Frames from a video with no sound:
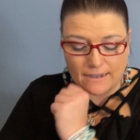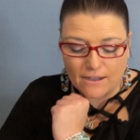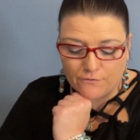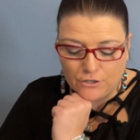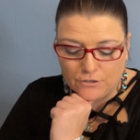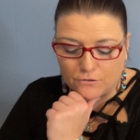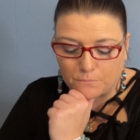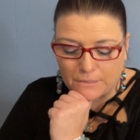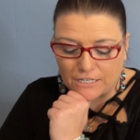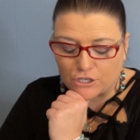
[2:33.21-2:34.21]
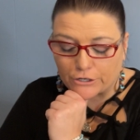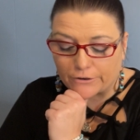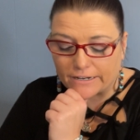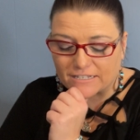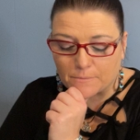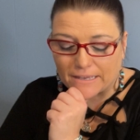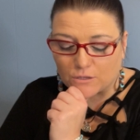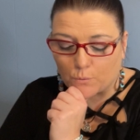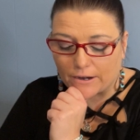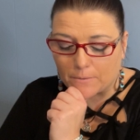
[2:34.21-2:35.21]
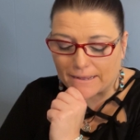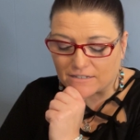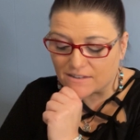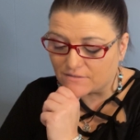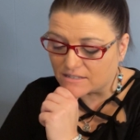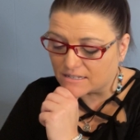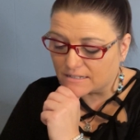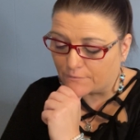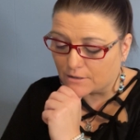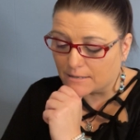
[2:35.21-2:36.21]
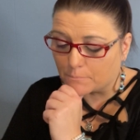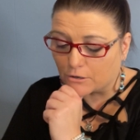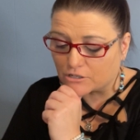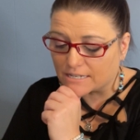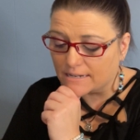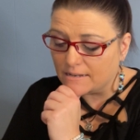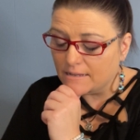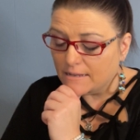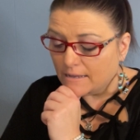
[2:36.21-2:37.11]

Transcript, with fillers: of you being curious about the whereabouts of this significant person.